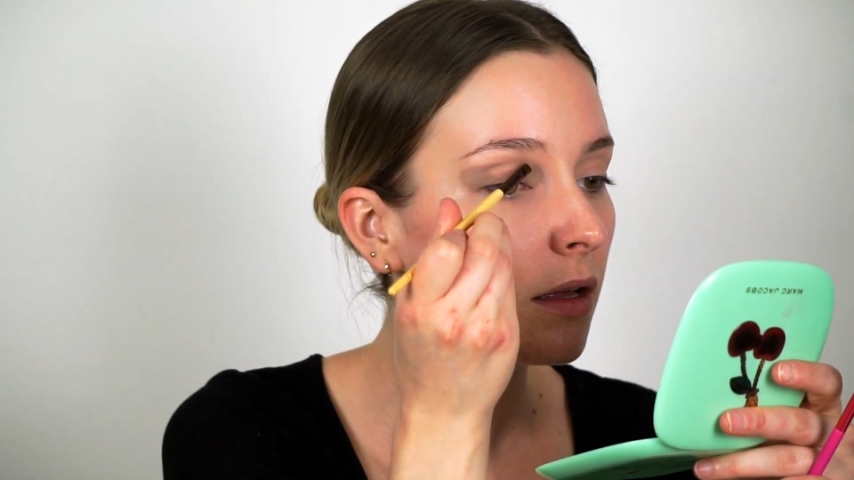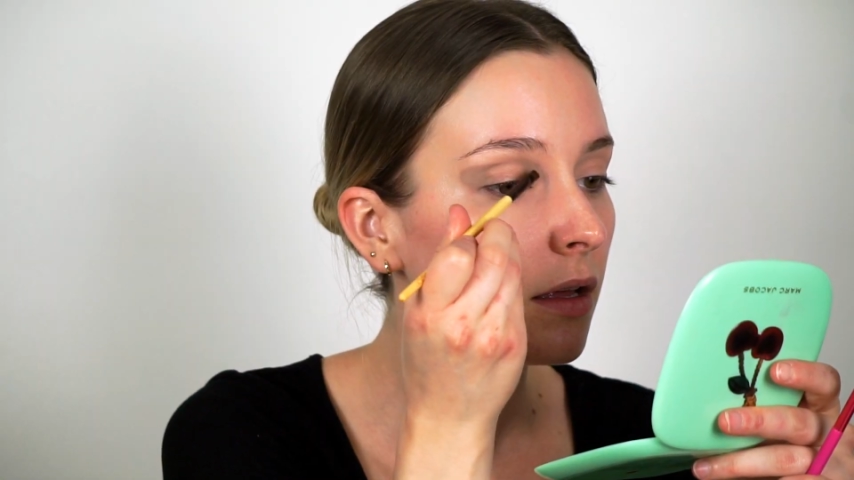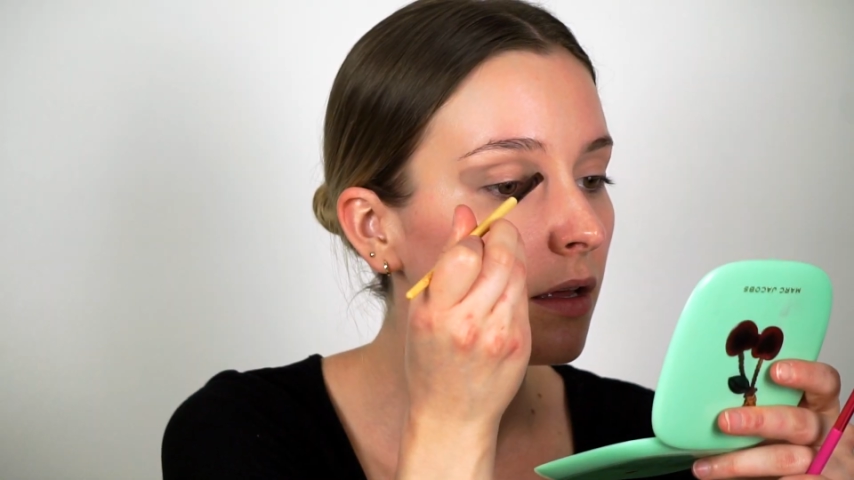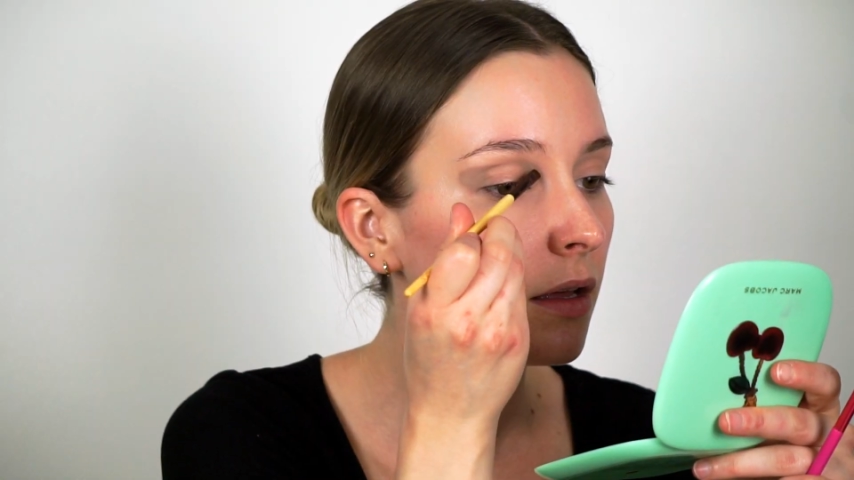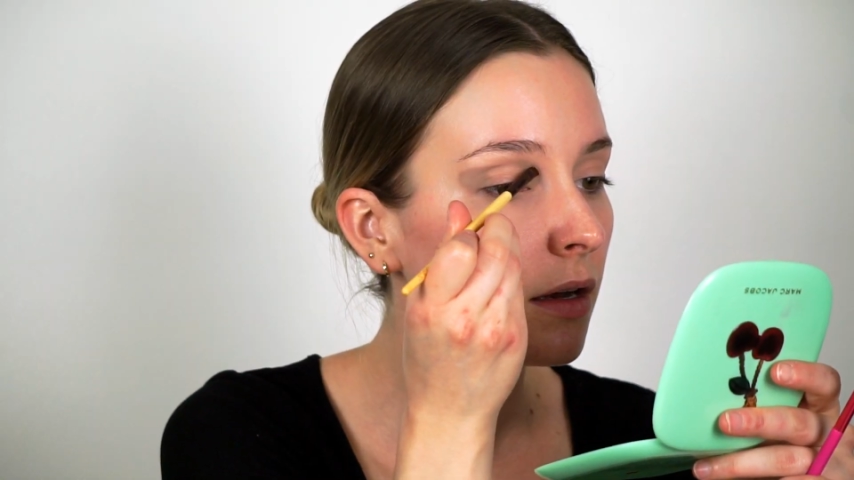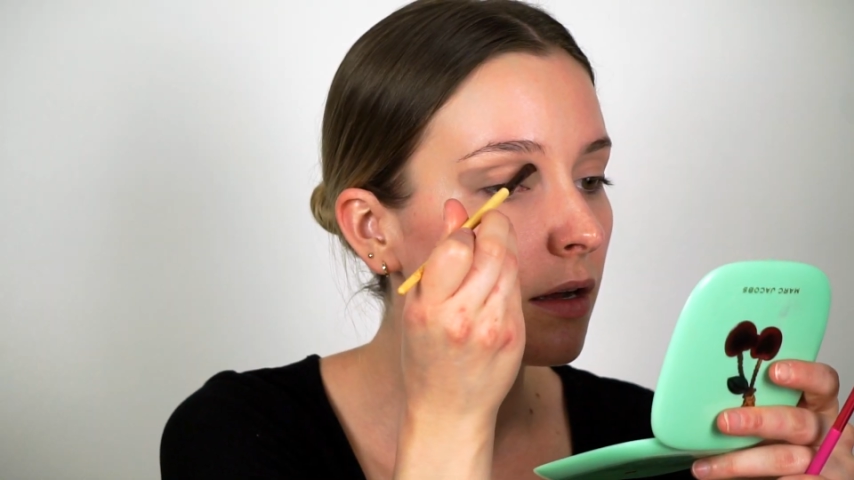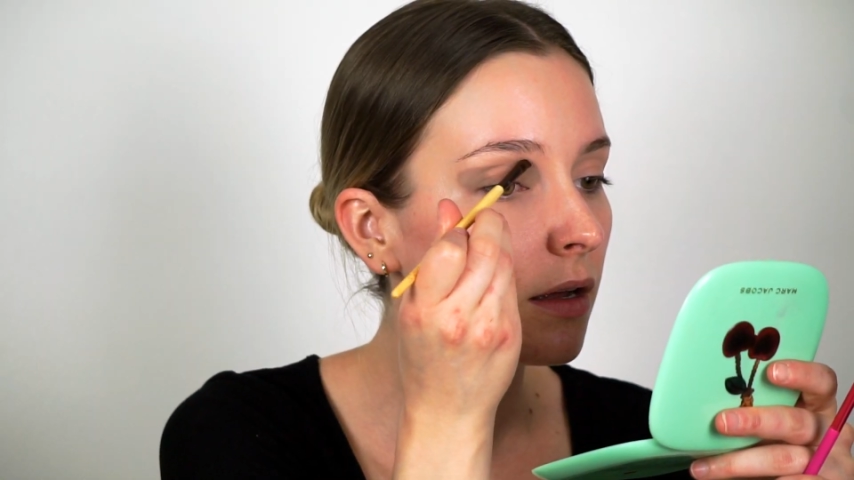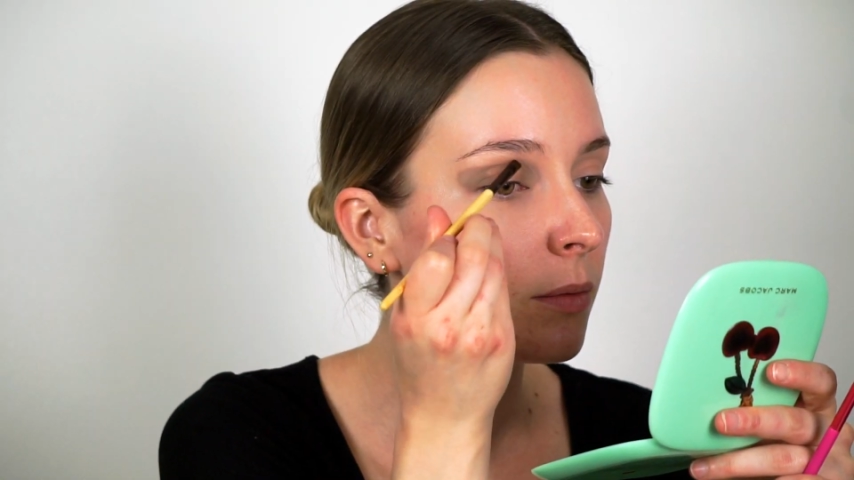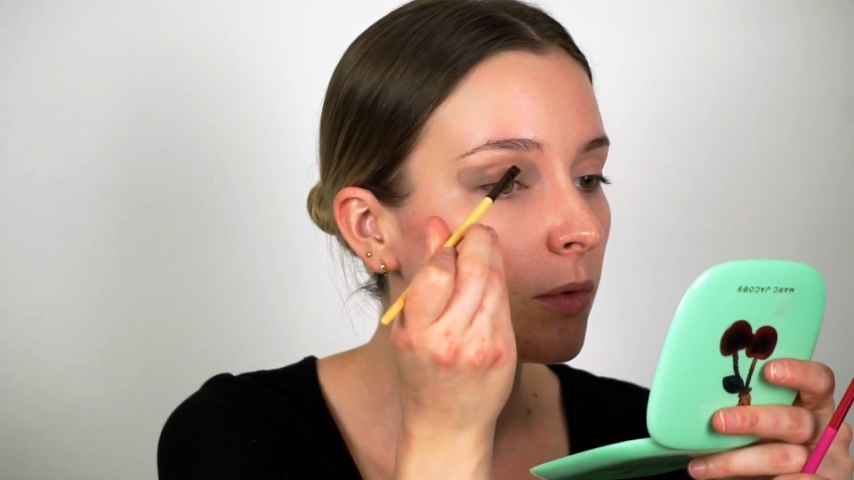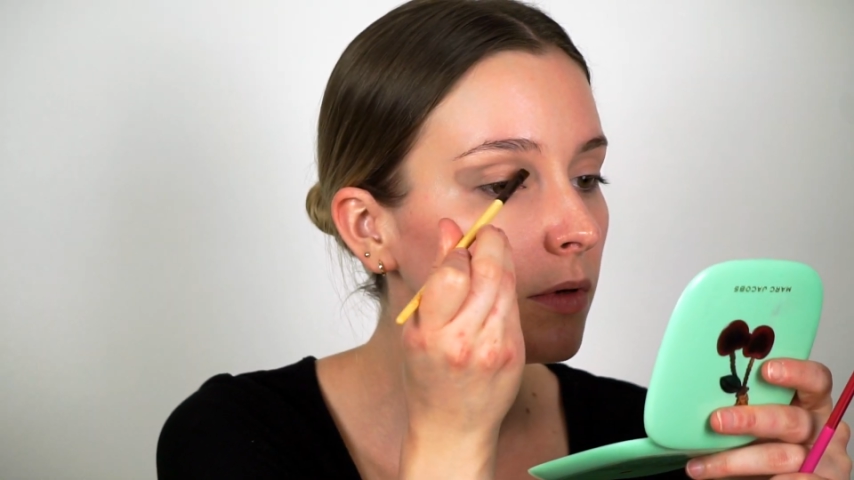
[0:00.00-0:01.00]
And
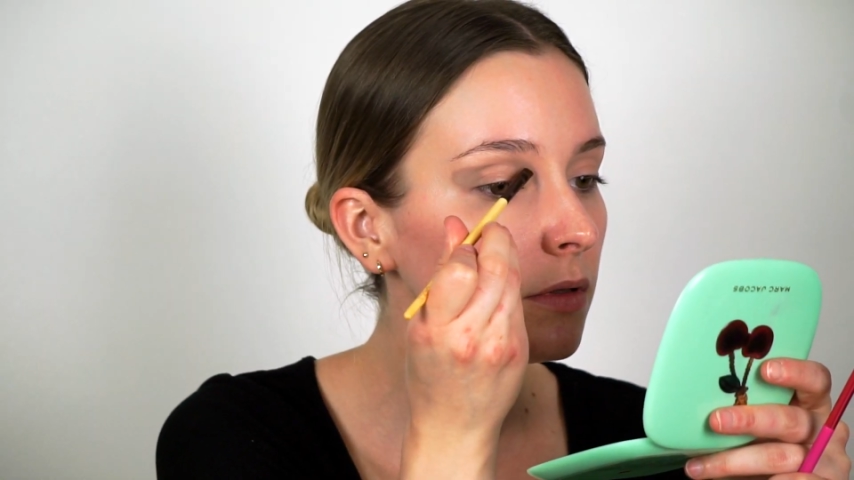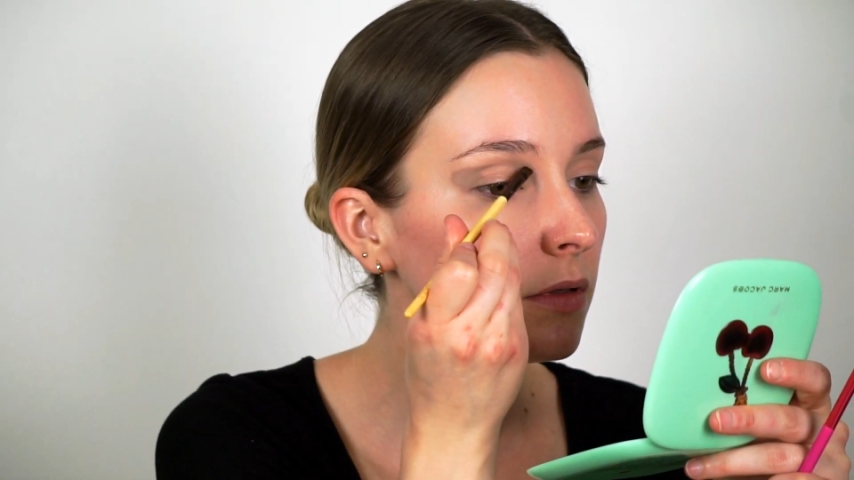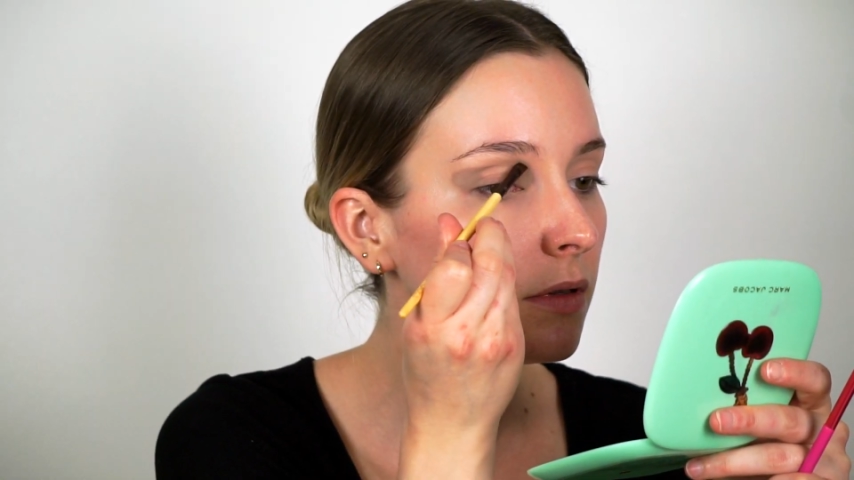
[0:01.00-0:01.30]
I'm going to